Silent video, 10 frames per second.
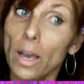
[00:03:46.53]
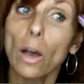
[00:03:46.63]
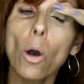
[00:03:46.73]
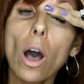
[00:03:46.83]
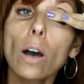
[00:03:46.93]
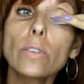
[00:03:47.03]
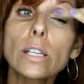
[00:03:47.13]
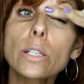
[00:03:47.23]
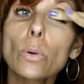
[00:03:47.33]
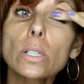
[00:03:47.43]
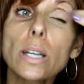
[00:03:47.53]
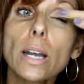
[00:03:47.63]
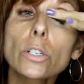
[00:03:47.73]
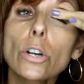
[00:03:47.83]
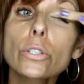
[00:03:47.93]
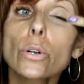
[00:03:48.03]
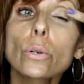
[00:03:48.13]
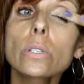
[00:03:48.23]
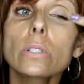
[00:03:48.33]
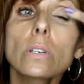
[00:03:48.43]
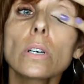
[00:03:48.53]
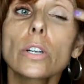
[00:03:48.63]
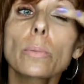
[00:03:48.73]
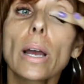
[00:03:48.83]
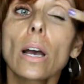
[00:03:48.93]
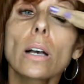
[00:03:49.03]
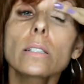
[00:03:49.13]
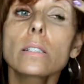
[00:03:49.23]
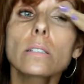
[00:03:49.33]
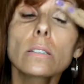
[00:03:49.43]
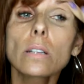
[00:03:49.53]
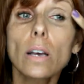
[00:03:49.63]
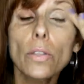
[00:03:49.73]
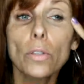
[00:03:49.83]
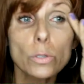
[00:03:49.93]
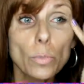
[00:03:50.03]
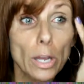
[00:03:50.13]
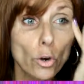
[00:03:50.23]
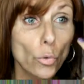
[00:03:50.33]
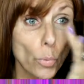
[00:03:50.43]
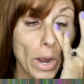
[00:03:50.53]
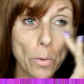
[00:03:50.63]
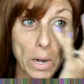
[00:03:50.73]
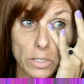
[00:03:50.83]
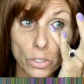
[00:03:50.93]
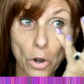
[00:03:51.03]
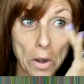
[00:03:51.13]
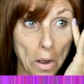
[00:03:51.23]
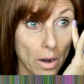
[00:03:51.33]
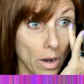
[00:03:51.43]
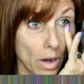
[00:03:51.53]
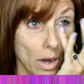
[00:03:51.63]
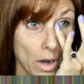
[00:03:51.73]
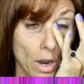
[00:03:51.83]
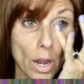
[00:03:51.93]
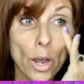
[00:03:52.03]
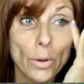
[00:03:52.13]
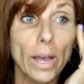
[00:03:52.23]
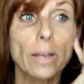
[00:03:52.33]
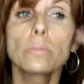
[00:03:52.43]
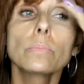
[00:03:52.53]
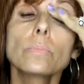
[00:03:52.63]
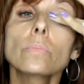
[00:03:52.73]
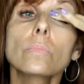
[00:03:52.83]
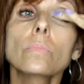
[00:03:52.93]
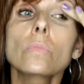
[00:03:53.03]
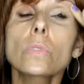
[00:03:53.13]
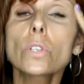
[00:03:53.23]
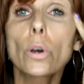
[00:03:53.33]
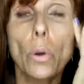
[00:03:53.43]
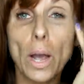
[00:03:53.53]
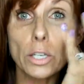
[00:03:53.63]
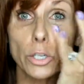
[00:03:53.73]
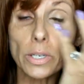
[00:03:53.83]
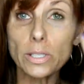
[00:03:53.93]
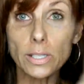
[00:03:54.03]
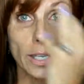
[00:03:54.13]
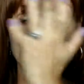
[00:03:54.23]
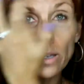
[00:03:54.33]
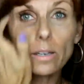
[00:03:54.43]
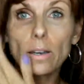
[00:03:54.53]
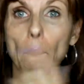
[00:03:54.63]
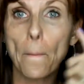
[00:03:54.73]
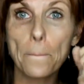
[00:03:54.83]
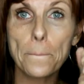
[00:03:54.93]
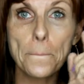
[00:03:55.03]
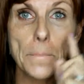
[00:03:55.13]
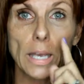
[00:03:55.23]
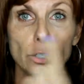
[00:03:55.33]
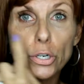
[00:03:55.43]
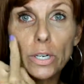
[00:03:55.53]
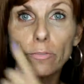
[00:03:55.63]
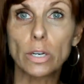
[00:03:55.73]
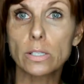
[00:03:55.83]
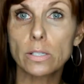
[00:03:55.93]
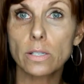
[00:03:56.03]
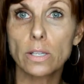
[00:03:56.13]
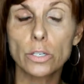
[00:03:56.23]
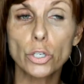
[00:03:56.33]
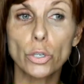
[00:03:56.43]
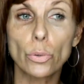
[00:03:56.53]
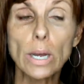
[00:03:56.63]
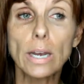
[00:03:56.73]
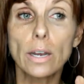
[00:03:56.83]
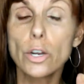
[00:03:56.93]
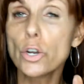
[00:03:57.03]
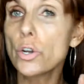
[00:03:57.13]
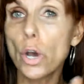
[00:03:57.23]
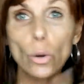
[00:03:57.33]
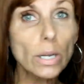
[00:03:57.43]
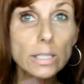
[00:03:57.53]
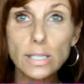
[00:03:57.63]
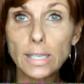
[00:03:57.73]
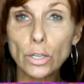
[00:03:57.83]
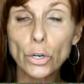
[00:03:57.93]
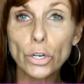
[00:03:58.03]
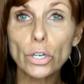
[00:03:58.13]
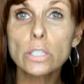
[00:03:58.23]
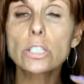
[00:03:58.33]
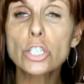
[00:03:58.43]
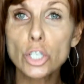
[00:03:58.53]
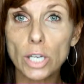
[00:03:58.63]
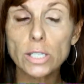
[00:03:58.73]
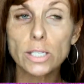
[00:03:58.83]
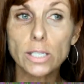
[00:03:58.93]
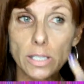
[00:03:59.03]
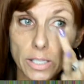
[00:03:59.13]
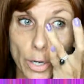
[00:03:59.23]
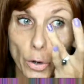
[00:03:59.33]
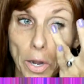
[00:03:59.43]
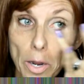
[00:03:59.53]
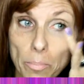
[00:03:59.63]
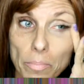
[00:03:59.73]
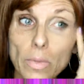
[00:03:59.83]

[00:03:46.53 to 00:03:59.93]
how obvious it was that I had dark circles under my eyes, I thought this would be a great way to start. Okay, so as you can see, major difference in the two. No concealer, just the CC cream.